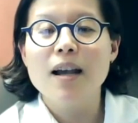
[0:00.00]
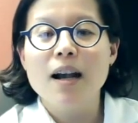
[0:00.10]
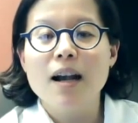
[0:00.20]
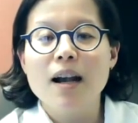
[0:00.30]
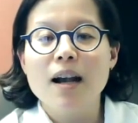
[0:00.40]

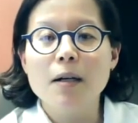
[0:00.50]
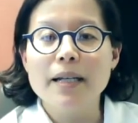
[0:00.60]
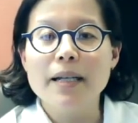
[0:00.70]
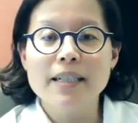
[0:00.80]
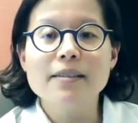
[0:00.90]
Um, and
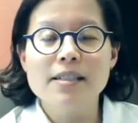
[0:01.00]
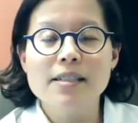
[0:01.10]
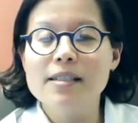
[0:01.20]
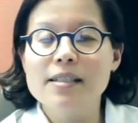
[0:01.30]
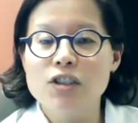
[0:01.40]
again, this is
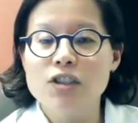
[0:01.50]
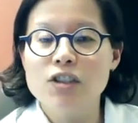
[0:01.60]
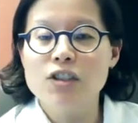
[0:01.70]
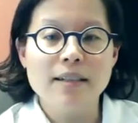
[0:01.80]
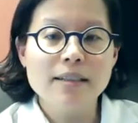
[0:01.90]
just done
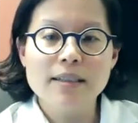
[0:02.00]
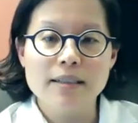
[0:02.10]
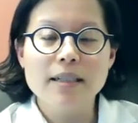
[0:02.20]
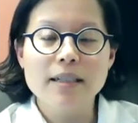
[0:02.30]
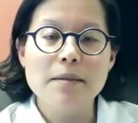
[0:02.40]
in the
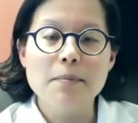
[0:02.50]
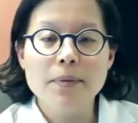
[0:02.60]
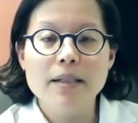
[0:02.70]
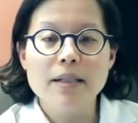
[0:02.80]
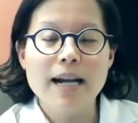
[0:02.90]
clinic. And it,
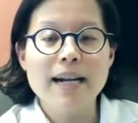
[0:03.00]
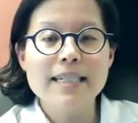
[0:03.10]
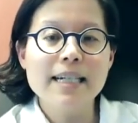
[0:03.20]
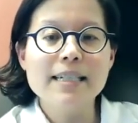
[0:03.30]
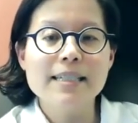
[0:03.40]
the
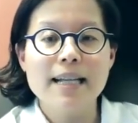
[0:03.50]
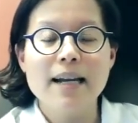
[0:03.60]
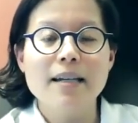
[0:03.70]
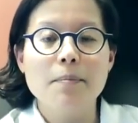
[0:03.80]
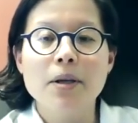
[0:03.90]
idea is
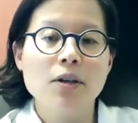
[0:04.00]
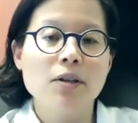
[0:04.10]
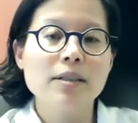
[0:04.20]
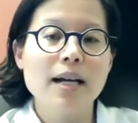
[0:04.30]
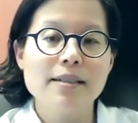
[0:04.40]
that it
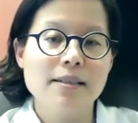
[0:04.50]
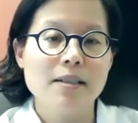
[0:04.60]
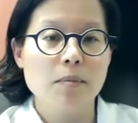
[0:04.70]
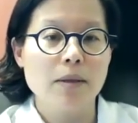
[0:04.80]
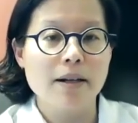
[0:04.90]
paralyzes
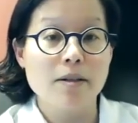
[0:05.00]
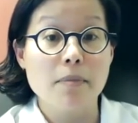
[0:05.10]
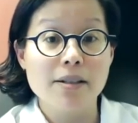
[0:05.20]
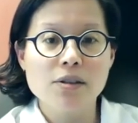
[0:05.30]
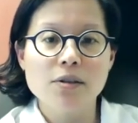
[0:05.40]
the bladder
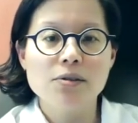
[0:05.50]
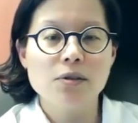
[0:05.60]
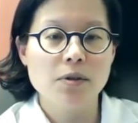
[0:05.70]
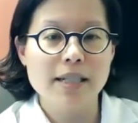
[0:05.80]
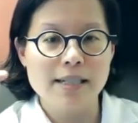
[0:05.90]
muscle
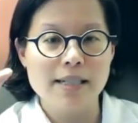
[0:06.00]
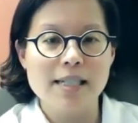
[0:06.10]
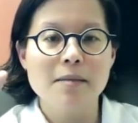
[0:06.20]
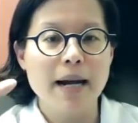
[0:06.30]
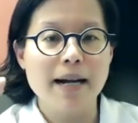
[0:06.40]
so it doesn't
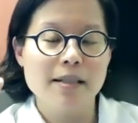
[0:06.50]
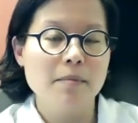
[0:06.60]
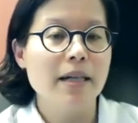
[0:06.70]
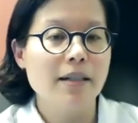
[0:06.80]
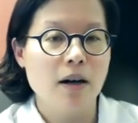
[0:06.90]

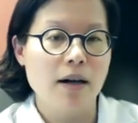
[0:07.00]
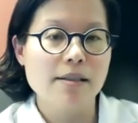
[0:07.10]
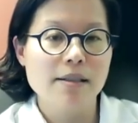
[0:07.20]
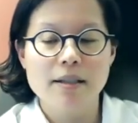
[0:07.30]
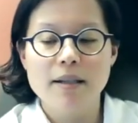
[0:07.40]
spasm and
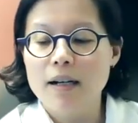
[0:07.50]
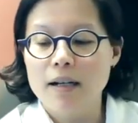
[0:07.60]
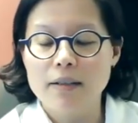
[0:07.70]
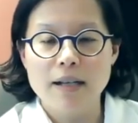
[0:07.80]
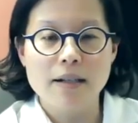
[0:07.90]
cause
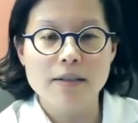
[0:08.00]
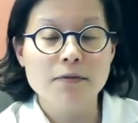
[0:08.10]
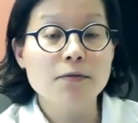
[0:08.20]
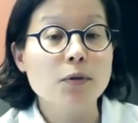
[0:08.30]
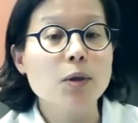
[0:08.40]
a lot
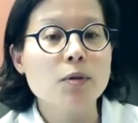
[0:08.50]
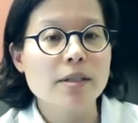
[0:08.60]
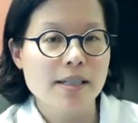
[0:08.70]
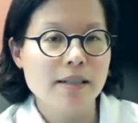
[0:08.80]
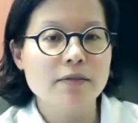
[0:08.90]
of
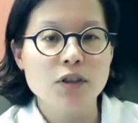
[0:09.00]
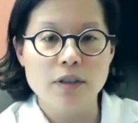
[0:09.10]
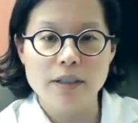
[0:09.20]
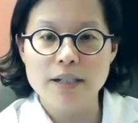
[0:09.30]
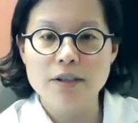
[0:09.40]
frequency of
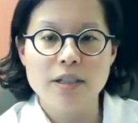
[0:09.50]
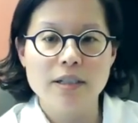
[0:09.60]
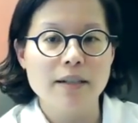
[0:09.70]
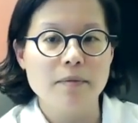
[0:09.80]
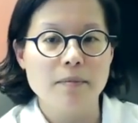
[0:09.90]

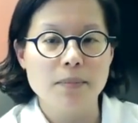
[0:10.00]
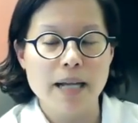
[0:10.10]
urination and